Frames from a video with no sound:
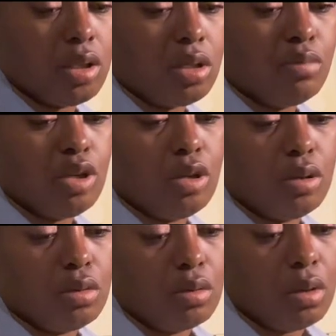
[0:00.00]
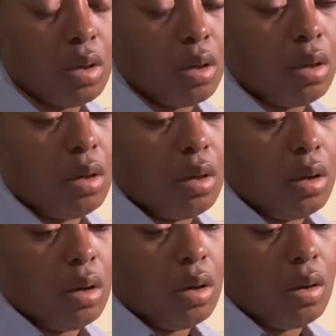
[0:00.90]
could be you
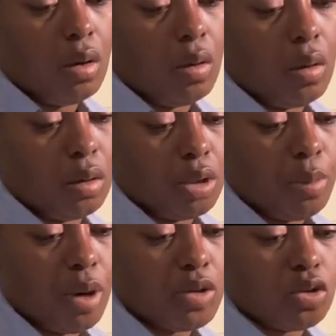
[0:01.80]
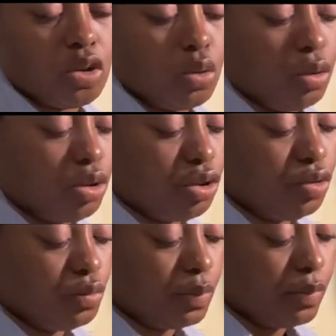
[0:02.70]
or your person towards
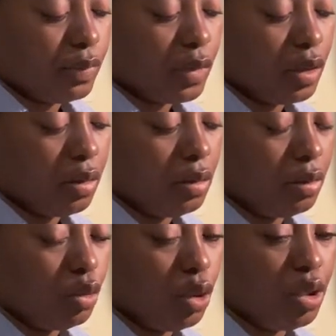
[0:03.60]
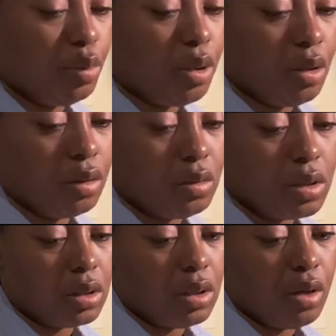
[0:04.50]
you. Queen of Pentacles
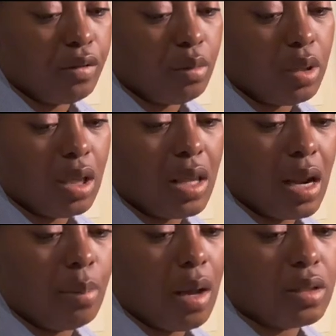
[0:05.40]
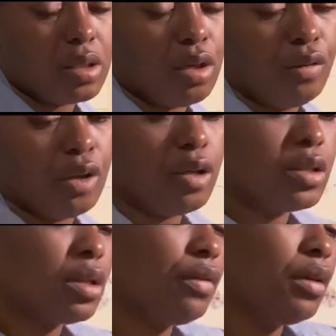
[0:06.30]
definitely be a lot about self-care,
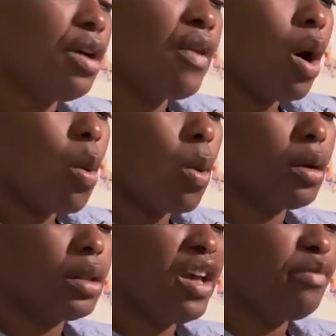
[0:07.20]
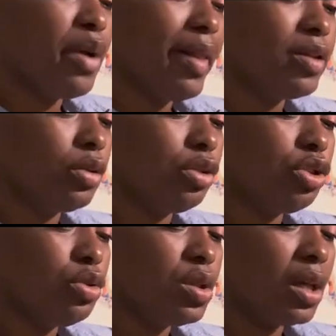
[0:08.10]
self-love, home, work-life balance, or
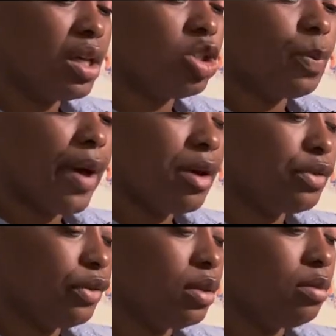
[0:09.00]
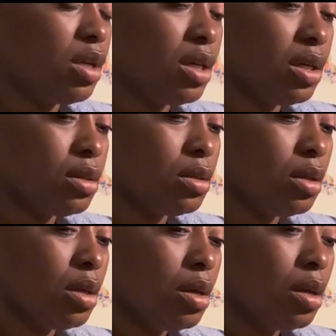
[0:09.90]
choosing a spouse for the men.
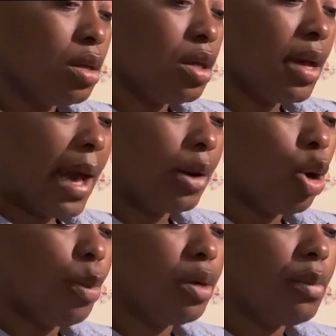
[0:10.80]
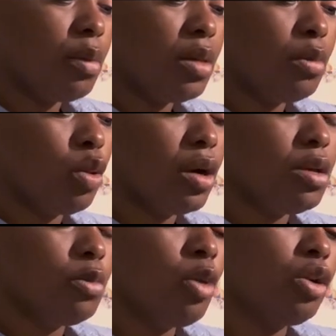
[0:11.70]
You got to open up and be more
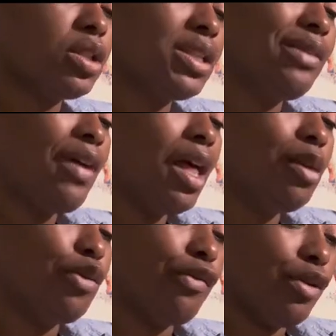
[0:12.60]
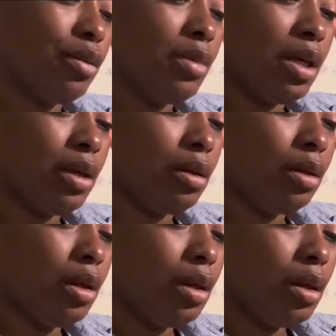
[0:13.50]
emotionally available for the men.
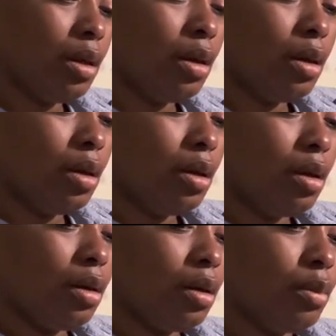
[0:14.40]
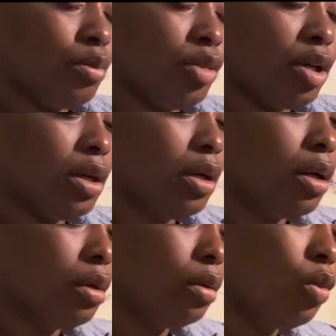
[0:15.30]
But uh,
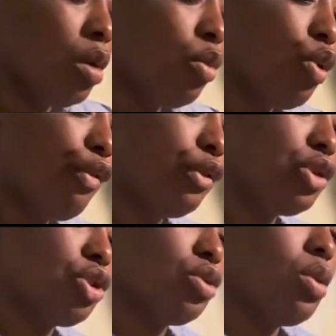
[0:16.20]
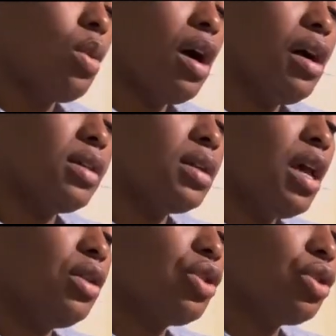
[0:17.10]
one more for this Two of Wands and
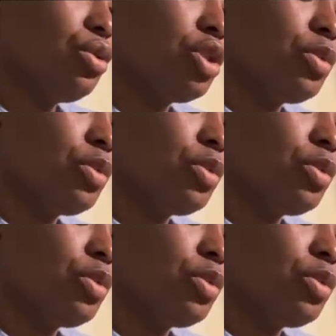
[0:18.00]
Eight of Swords